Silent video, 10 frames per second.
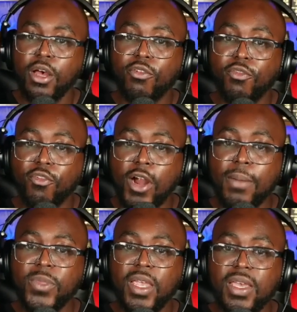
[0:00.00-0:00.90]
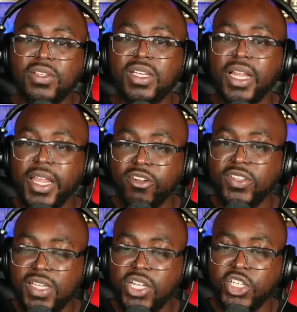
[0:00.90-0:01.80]
from his clear
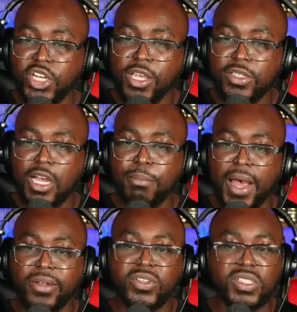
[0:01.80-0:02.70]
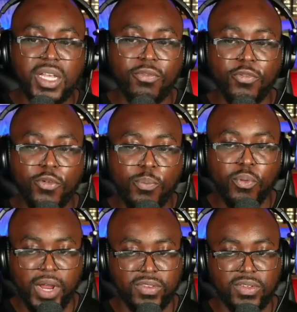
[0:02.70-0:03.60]
teachings about sinful
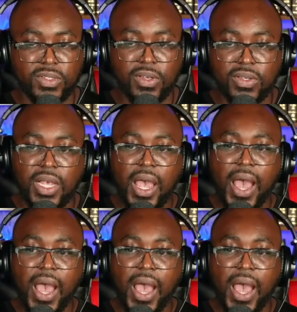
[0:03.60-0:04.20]
practices